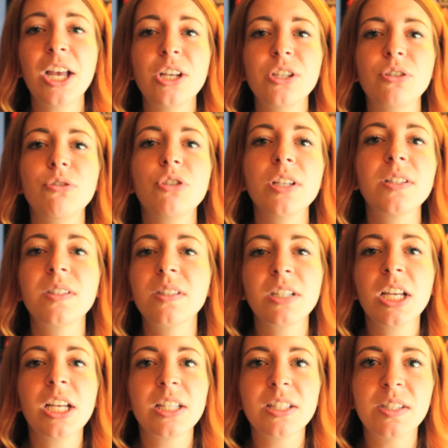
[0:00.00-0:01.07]
So just
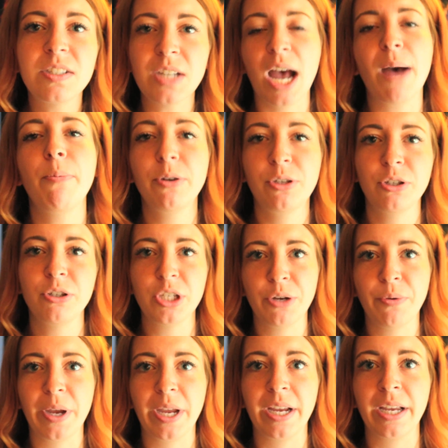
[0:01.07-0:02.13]
stop what you're
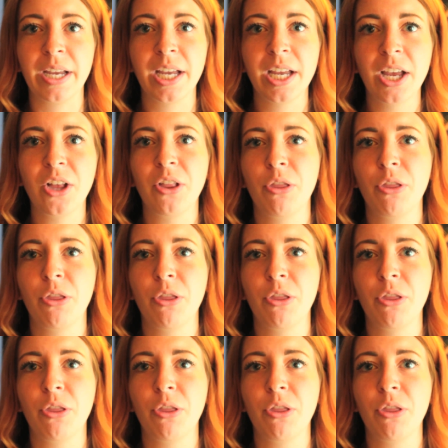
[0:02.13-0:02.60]
doing,